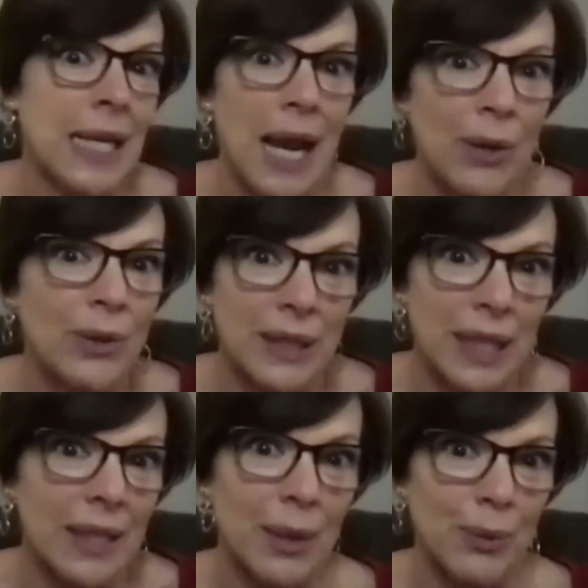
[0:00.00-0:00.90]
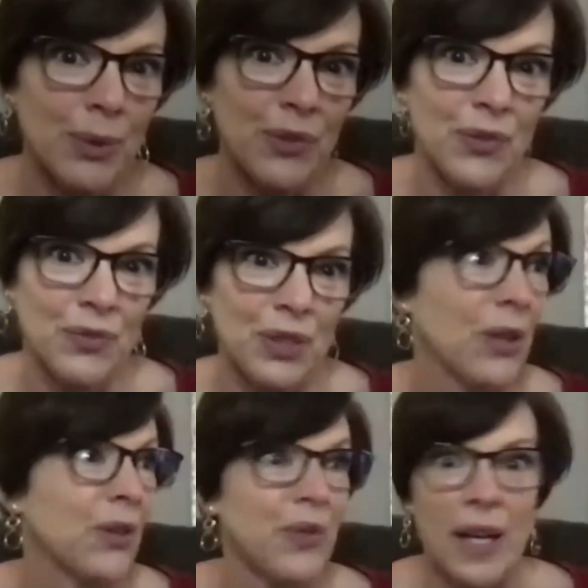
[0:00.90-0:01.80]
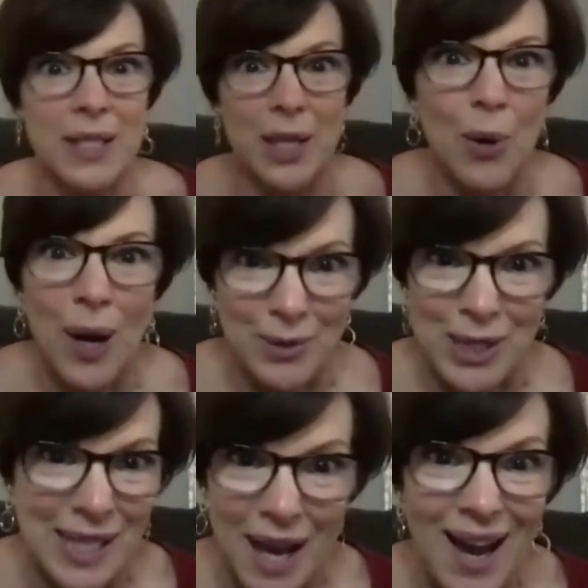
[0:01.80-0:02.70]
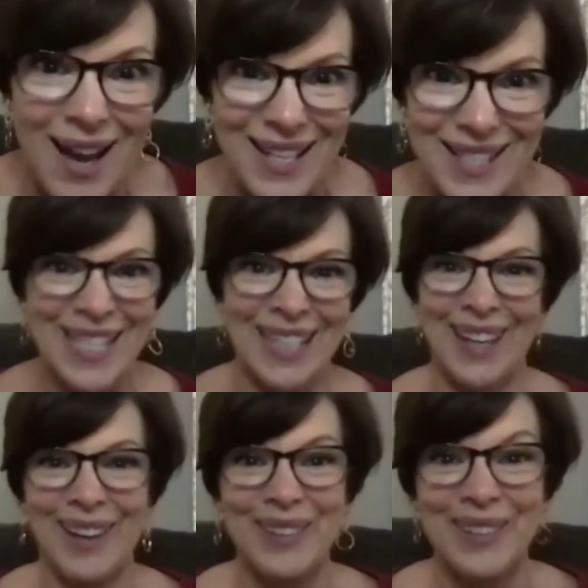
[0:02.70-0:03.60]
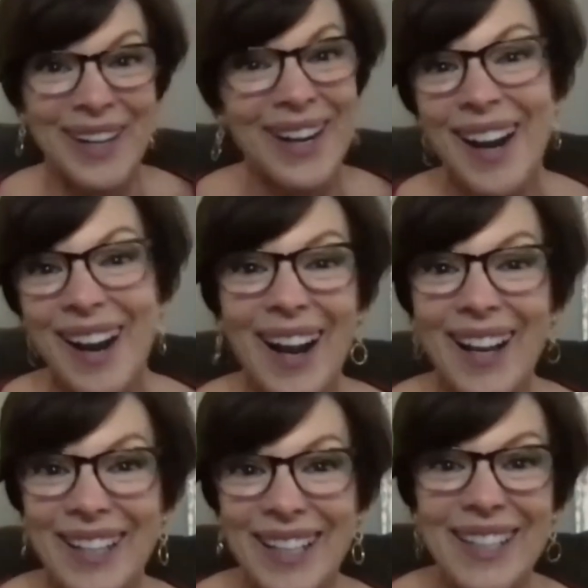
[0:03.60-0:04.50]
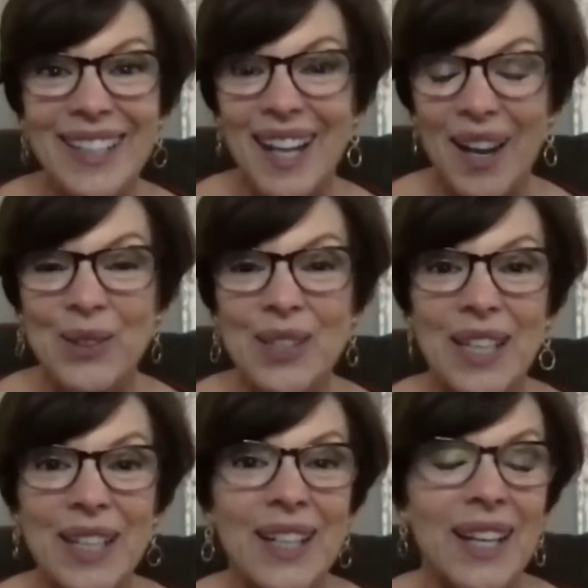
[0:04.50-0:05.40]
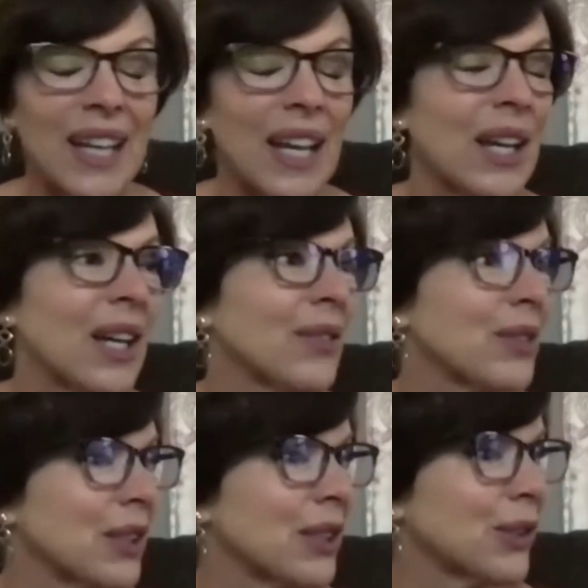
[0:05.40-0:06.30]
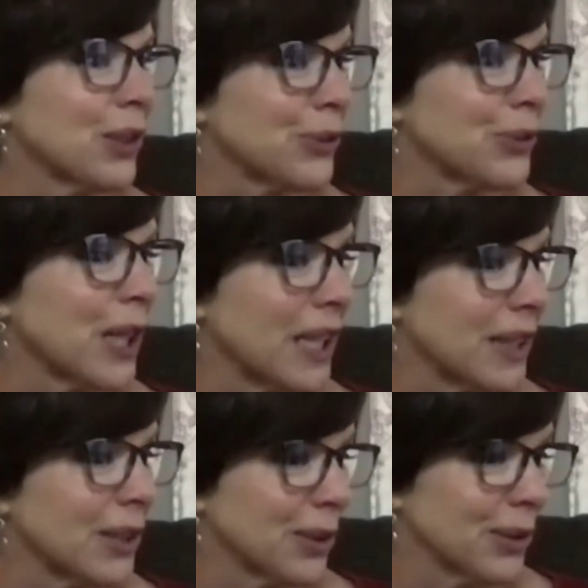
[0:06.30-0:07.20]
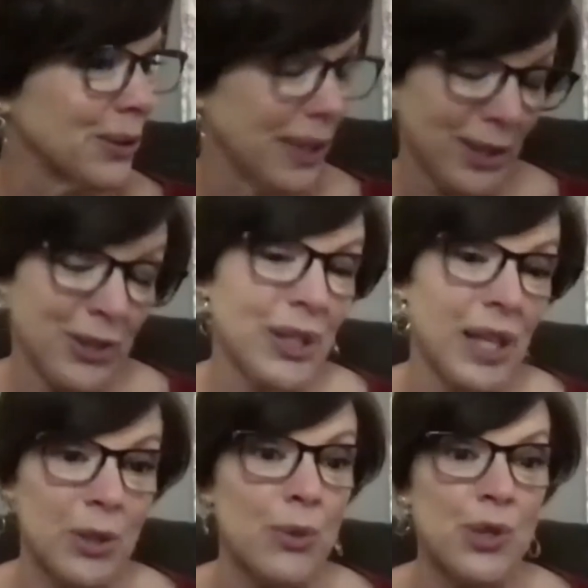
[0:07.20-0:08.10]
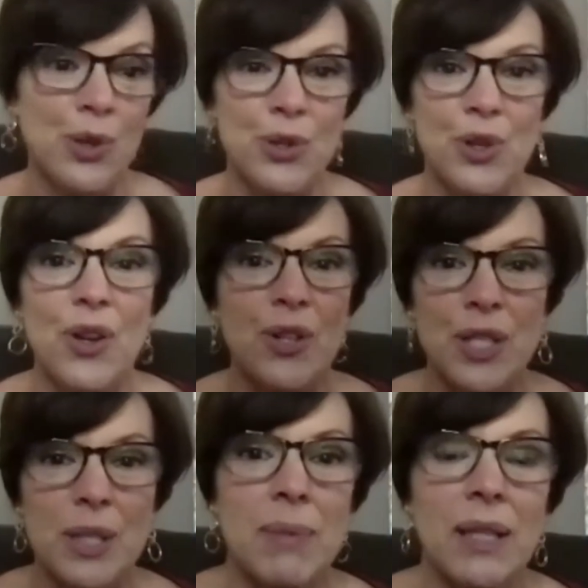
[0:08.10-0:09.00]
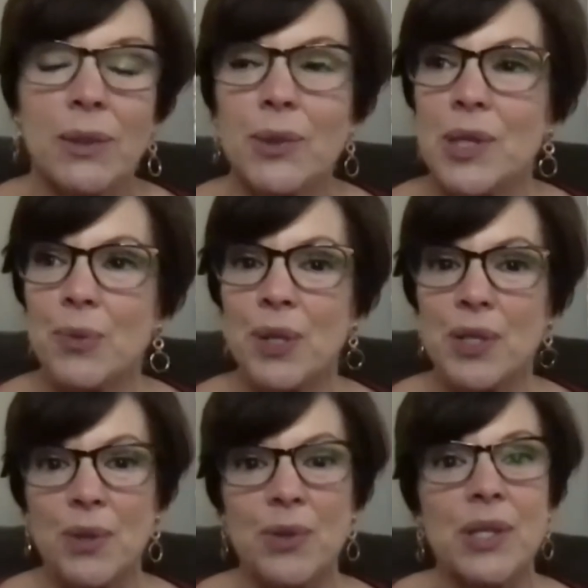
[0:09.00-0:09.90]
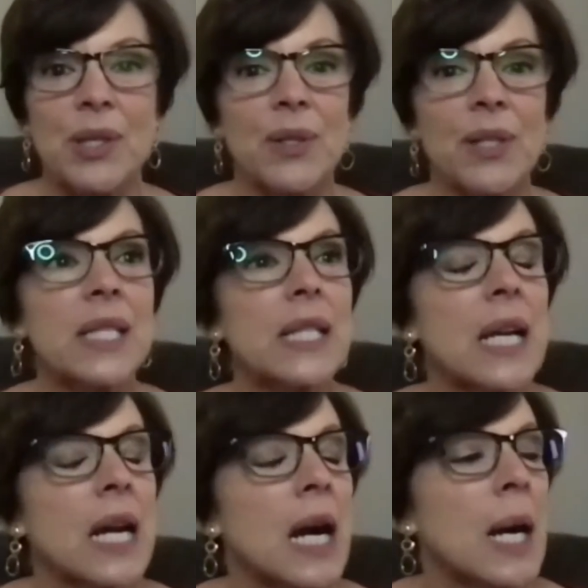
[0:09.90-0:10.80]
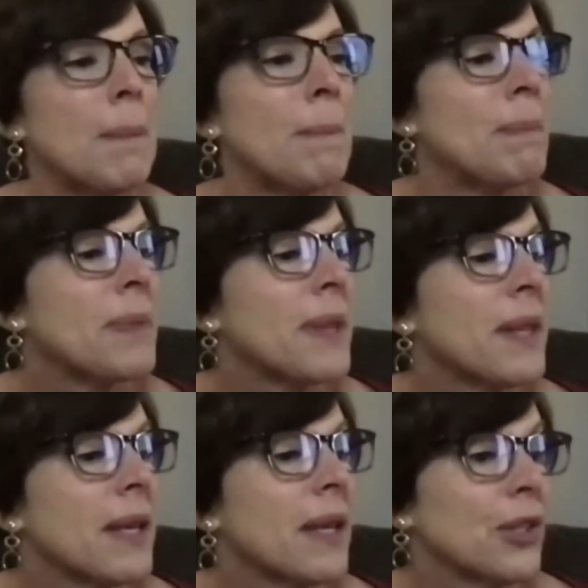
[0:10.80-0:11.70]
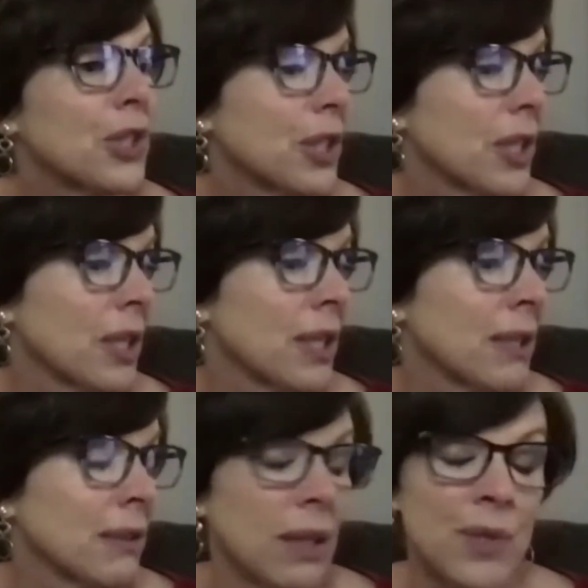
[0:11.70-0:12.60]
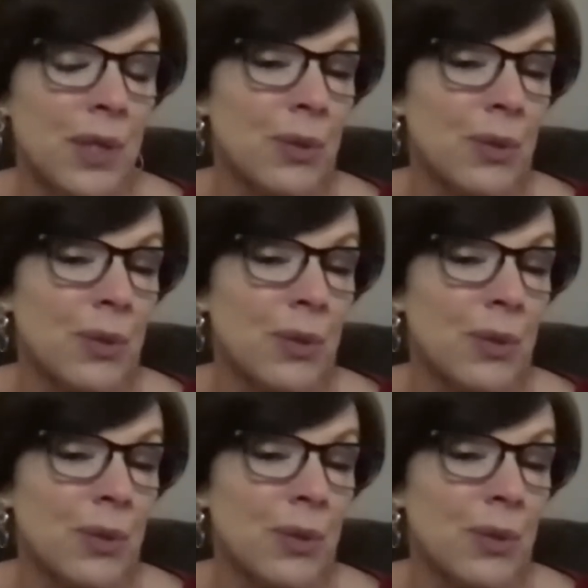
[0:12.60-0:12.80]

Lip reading: outlet. I was terrified to go outside, so I needed an outlet, and I have a girlfriend who actually I used her dogs in my Lucy Rizzo series. She loves to